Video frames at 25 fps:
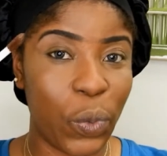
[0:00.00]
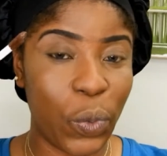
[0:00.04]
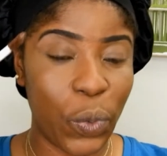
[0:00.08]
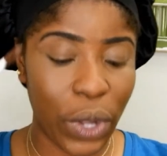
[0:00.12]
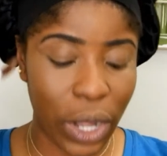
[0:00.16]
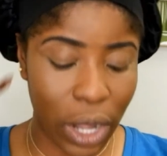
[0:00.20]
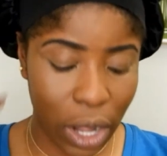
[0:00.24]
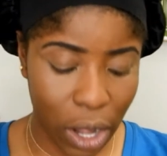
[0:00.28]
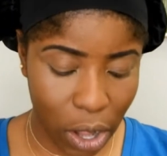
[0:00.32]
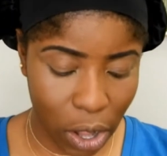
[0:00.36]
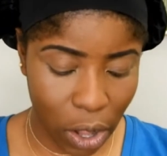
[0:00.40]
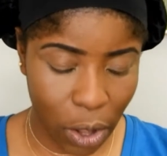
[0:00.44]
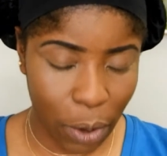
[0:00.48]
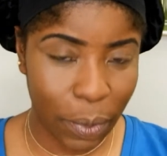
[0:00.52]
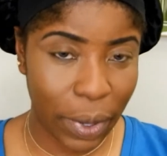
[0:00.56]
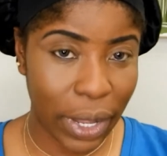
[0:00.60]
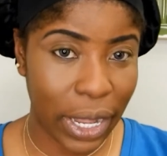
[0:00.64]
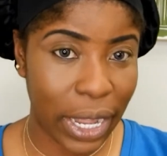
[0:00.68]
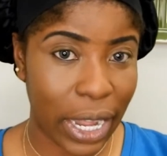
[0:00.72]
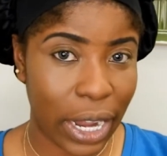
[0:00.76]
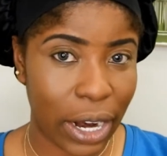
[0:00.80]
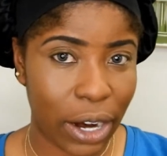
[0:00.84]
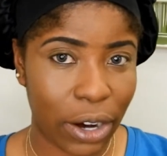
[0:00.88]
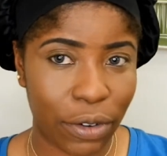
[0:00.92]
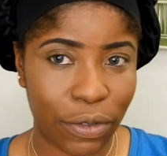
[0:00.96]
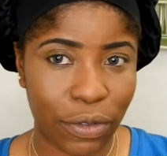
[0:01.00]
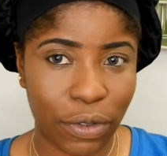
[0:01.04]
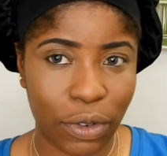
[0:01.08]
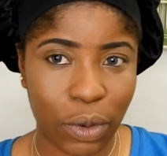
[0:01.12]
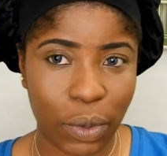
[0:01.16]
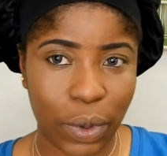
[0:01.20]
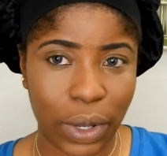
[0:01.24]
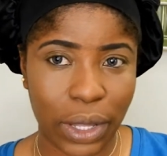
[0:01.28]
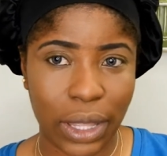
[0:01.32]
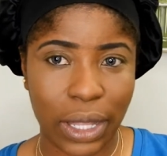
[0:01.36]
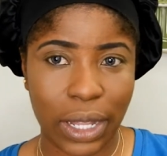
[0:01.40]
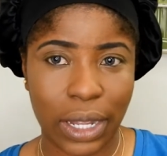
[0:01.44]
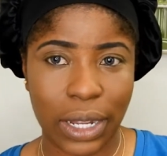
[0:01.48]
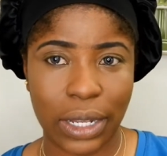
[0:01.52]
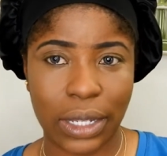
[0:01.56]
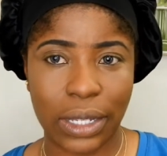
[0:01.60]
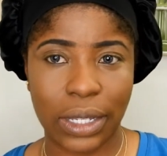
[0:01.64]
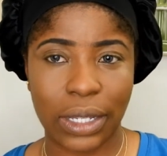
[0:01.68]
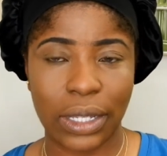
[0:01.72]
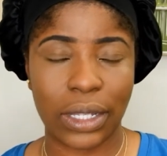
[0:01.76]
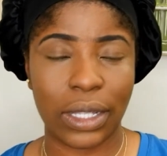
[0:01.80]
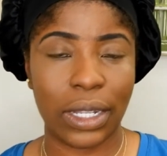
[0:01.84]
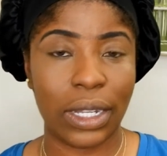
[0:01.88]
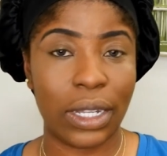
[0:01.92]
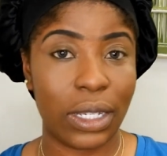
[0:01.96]
we gonna be careful with
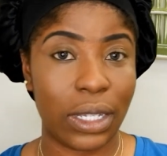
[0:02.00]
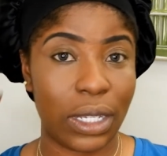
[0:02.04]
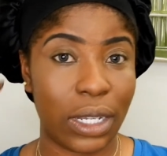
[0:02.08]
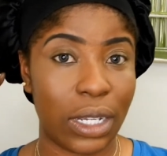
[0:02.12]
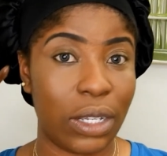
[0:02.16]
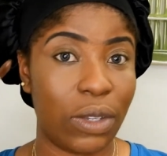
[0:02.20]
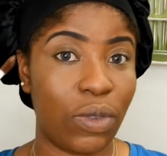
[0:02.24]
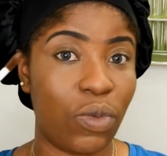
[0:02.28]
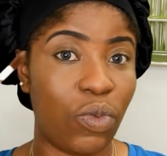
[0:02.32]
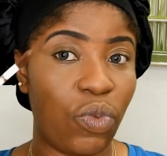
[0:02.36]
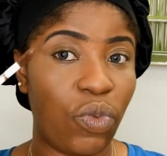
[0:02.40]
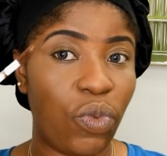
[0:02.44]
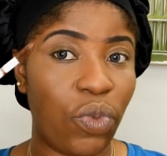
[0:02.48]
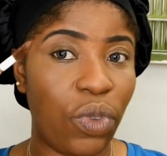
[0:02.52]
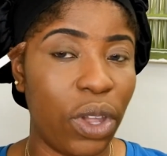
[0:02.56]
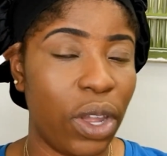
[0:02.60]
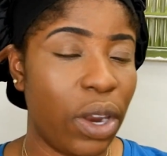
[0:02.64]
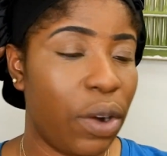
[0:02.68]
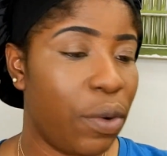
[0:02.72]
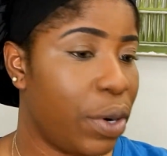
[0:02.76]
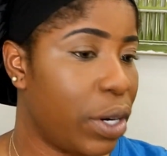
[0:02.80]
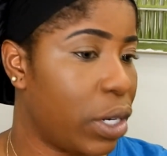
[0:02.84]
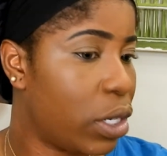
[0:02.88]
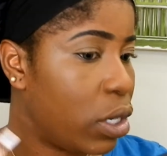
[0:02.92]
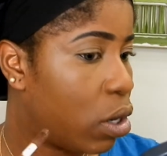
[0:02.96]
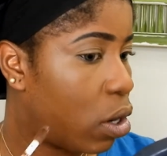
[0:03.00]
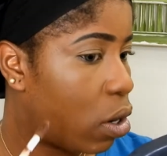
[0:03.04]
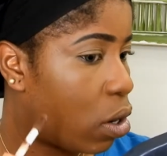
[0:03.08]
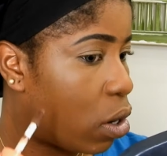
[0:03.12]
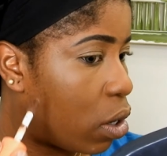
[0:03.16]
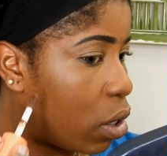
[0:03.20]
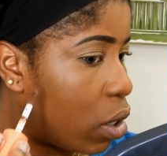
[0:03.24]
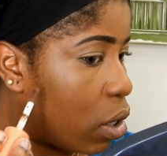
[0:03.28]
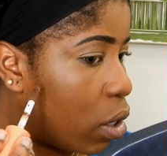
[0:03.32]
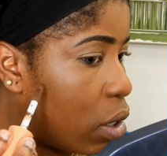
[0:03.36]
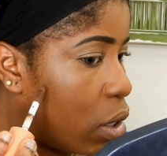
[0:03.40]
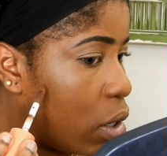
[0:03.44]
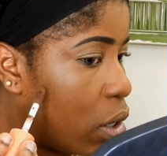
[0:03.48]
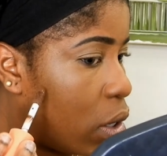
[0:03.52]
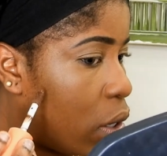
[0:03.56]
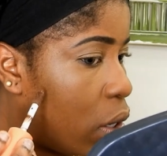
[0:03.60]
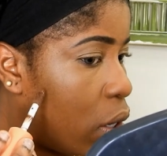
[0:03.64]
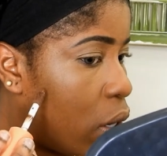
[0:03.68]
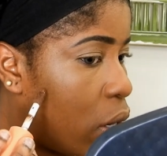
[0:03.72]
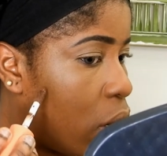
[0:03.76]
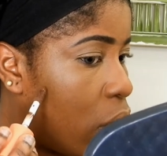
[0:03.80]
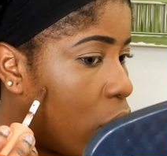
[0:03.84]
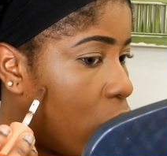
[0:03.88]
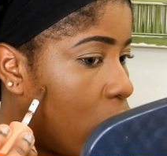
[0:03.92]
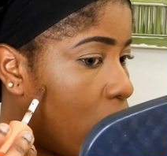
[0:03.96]
this. This is very dark.
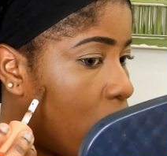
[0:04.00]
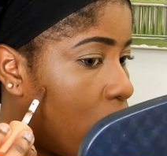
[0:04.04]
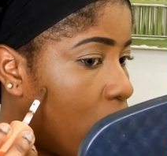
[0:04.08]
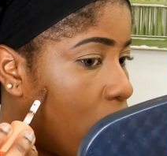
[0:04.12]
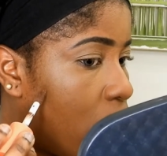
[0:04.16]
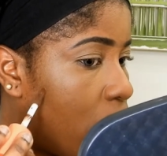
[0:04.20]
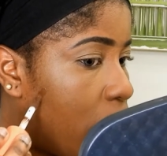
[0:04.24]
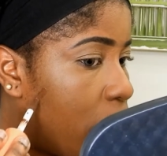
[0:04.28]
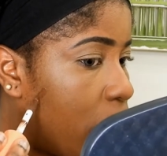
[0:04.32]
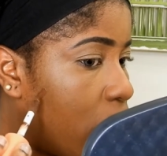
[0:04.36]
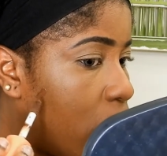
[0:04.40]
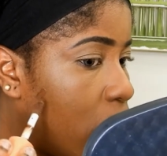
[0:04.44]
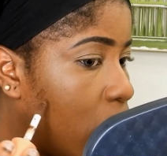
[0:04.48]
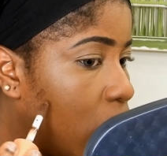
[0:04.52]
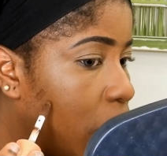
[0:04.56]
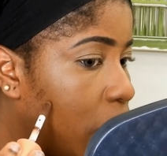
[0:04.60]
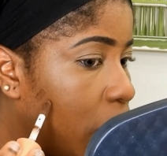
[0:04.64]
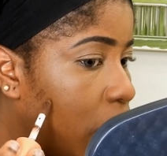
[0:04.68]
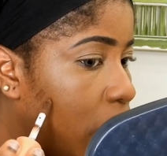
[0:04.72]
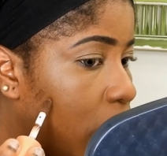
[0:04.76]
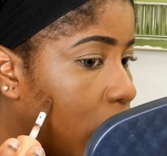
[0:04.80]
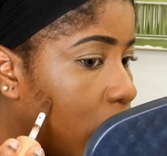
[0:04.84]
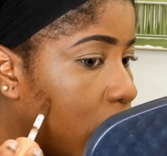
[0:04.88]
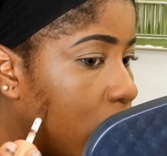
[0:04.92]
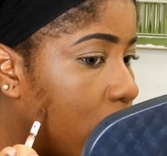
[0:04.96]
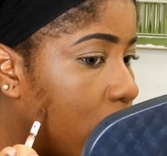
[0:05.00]
I'm gonna be